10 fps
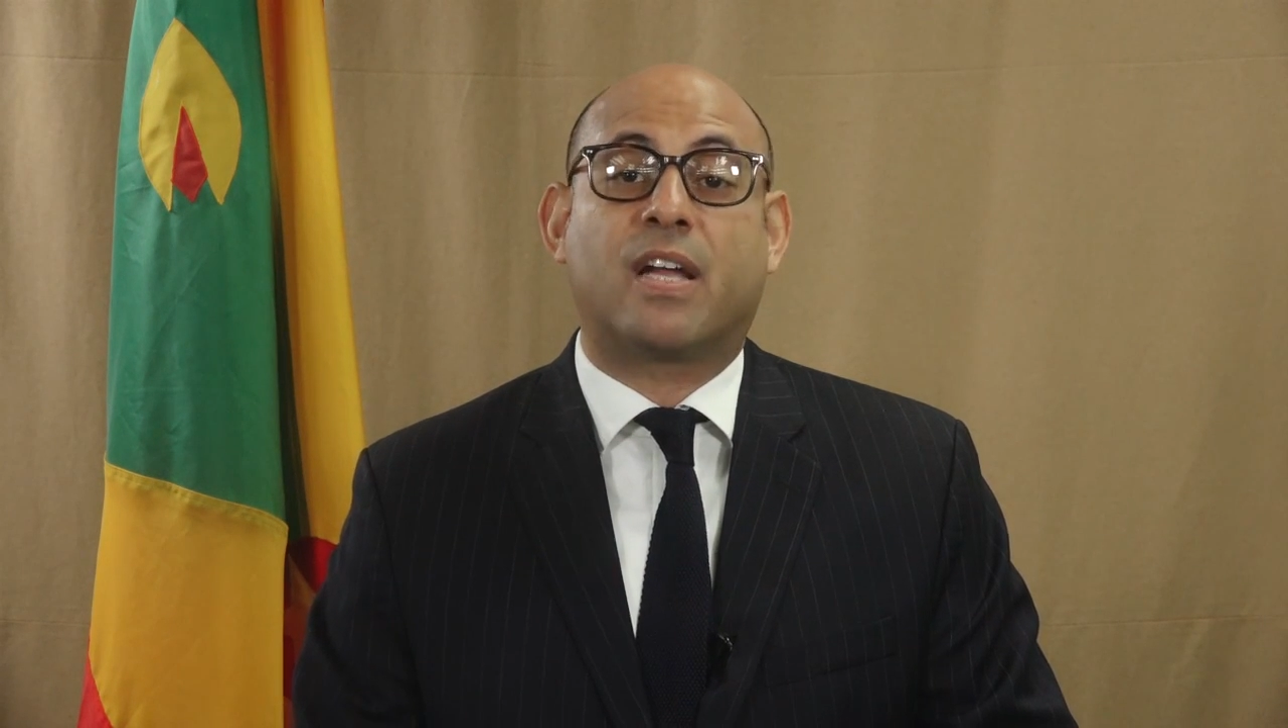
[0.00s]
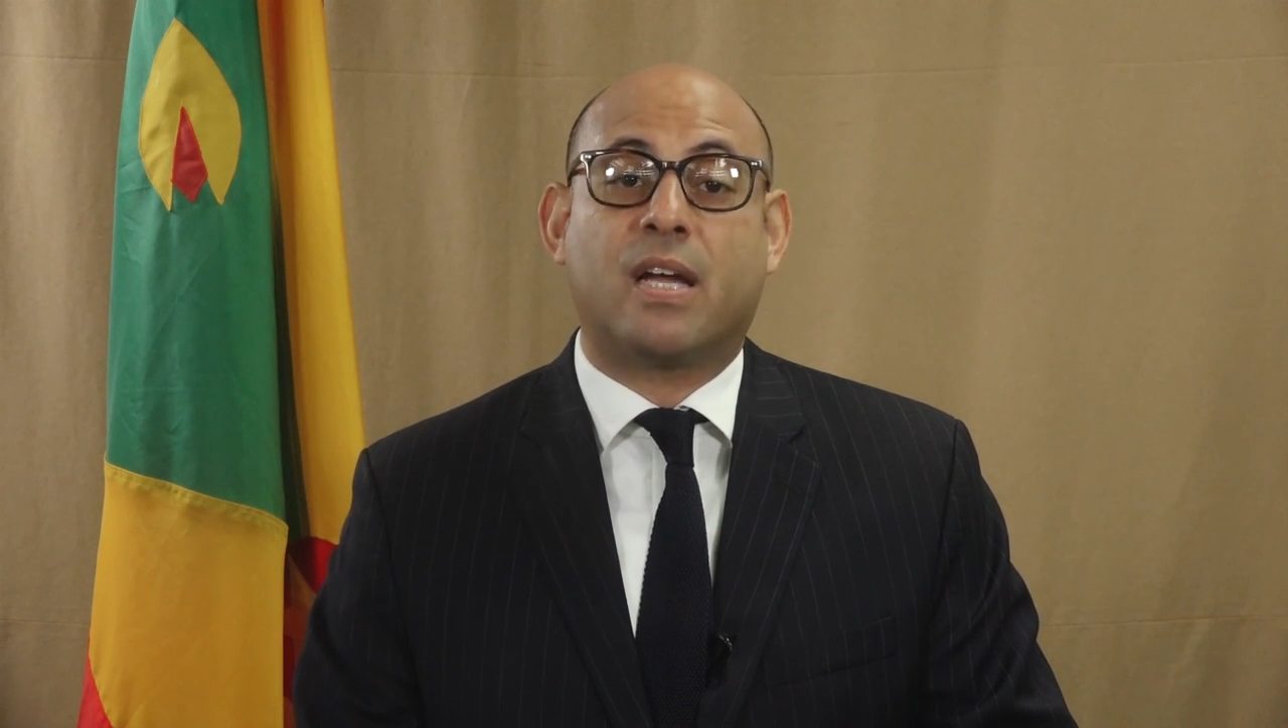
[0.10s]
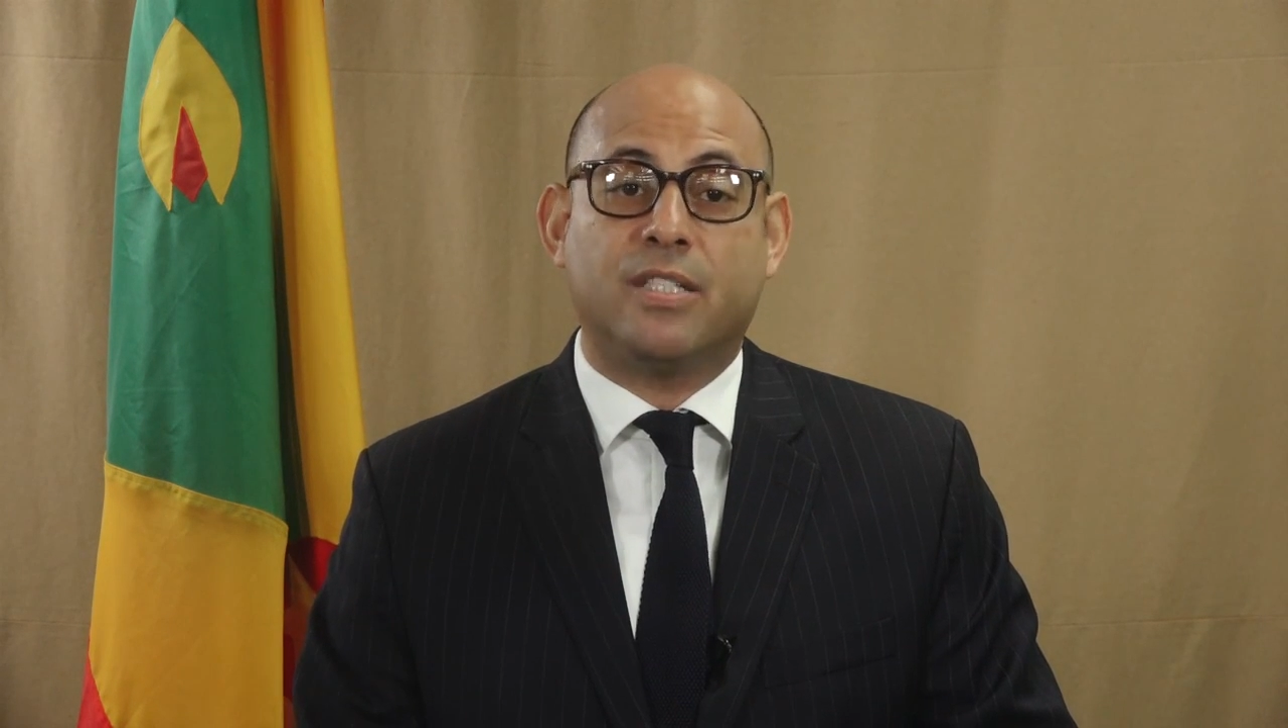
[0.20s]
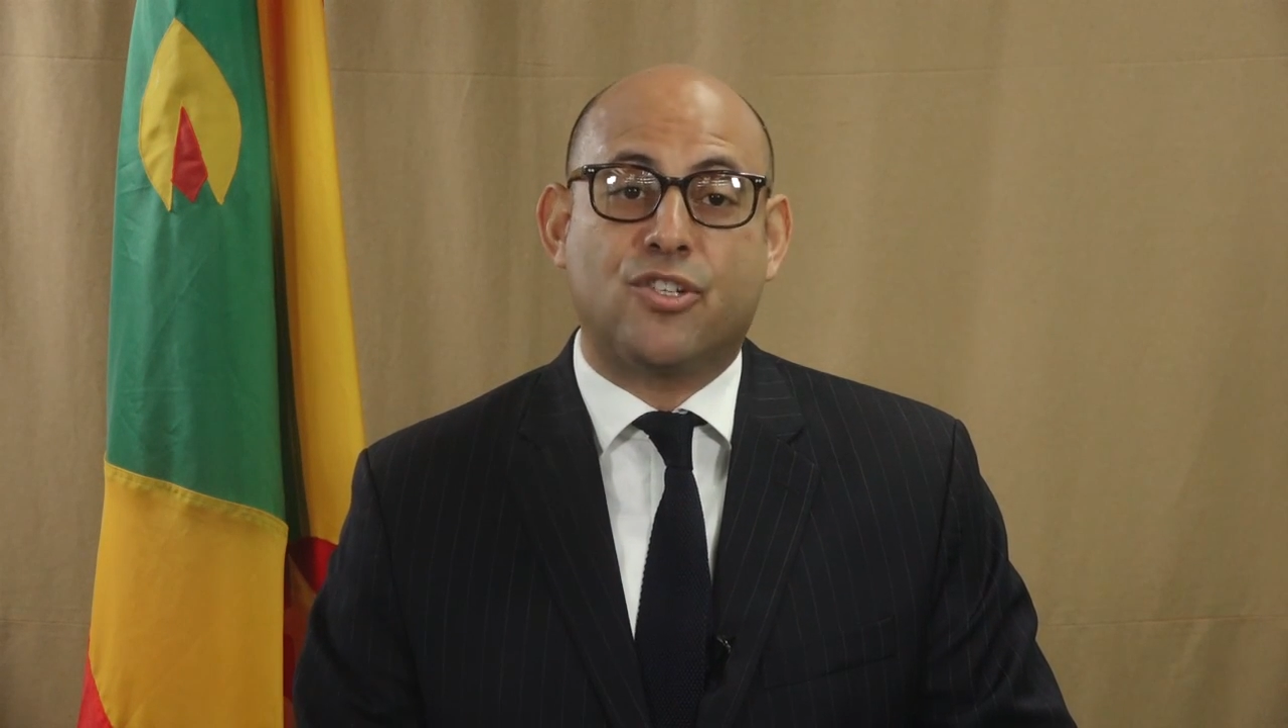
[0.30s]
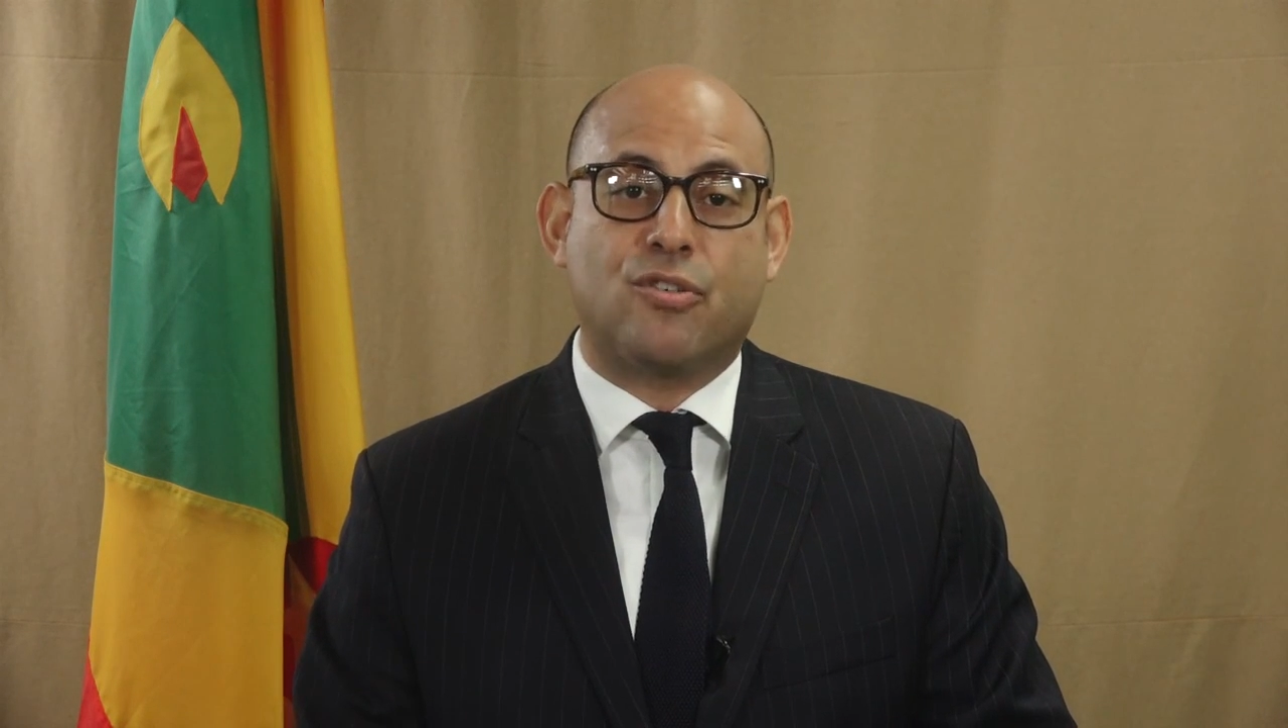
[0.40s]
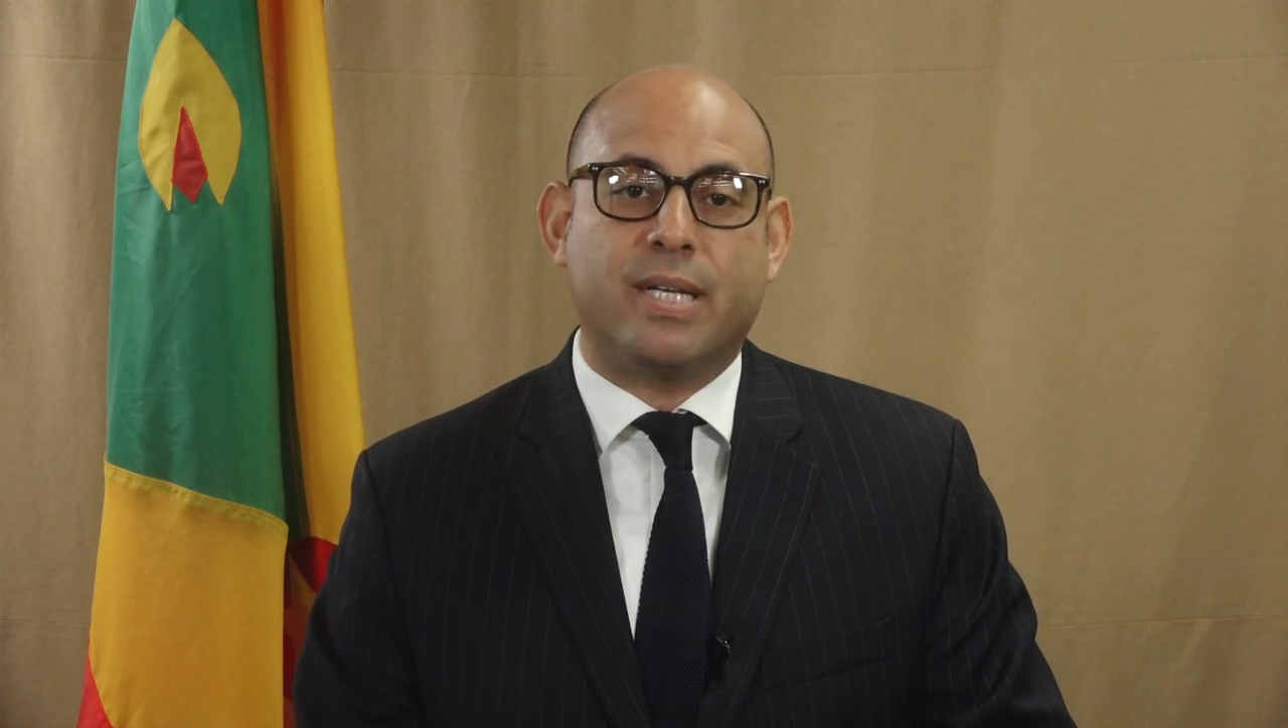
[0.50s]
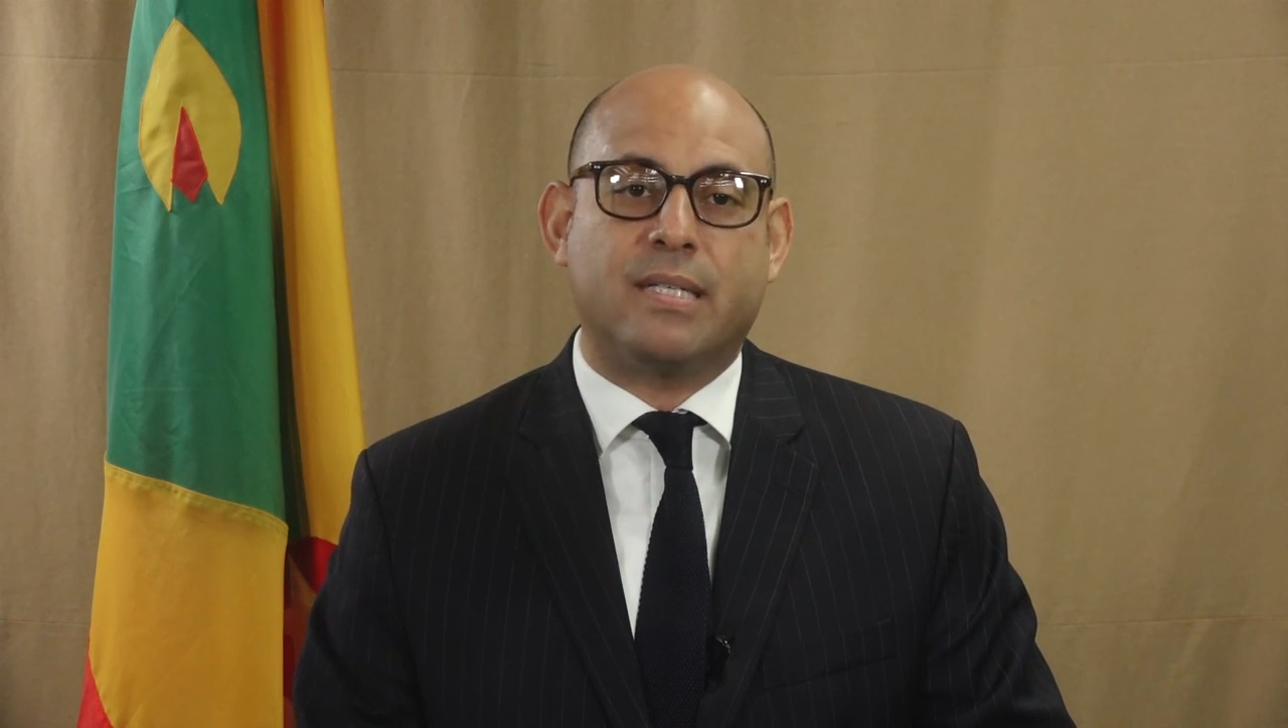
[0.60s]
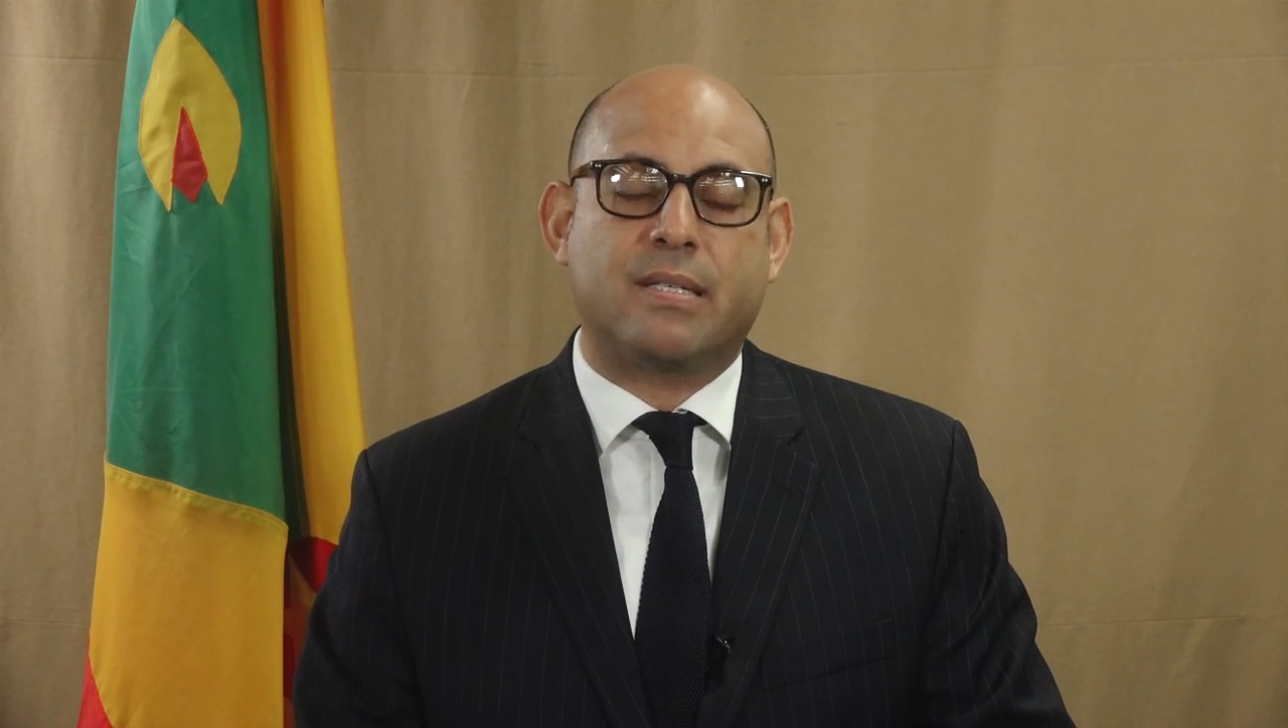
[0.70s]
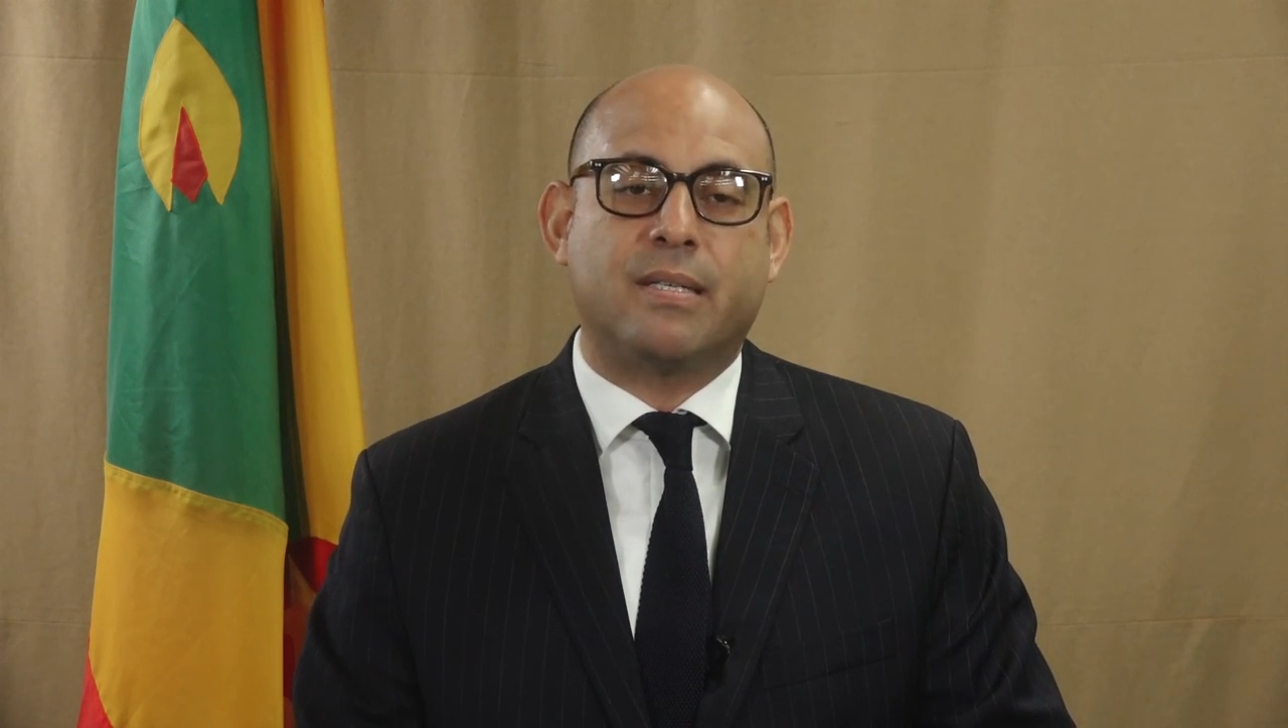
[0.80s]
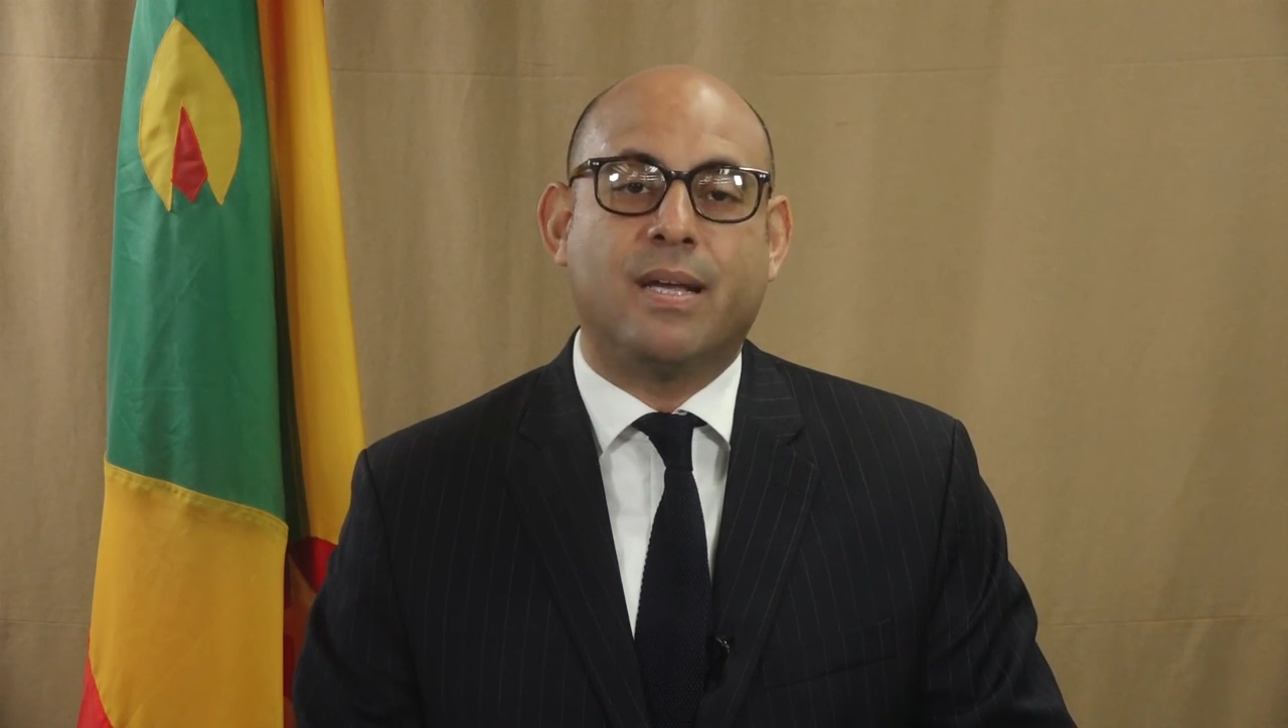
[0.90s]

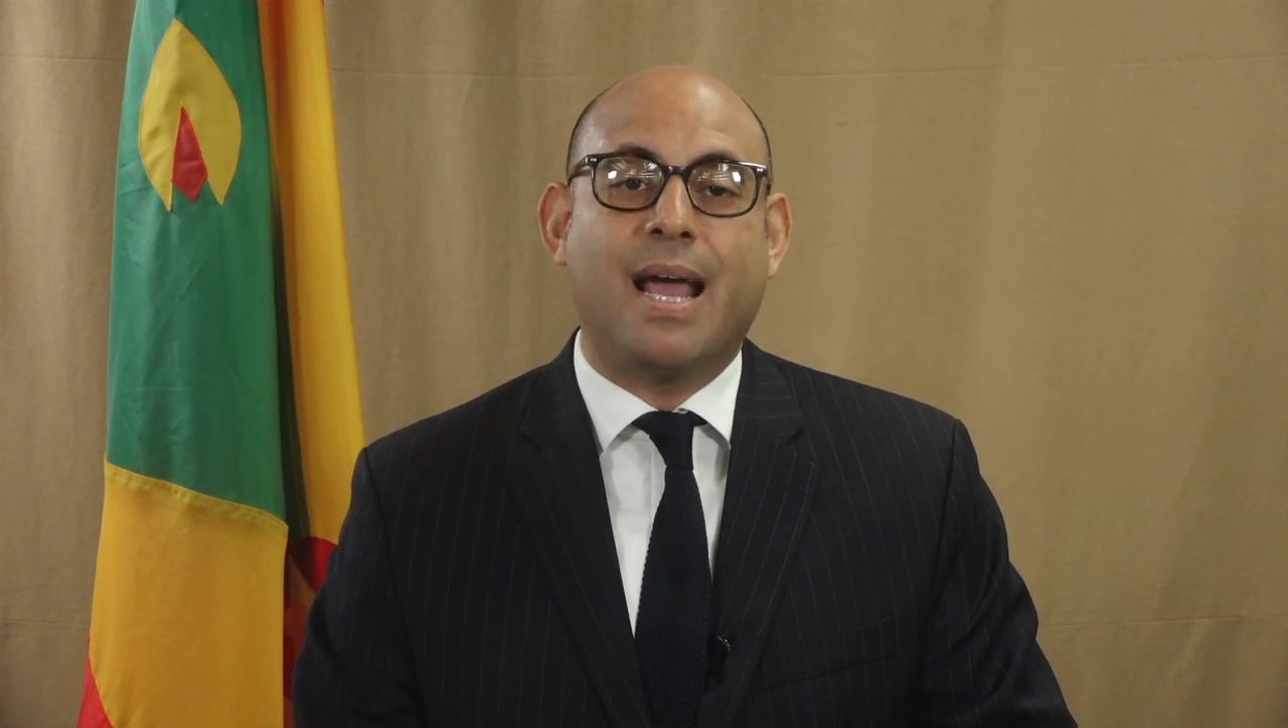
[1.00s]
countries.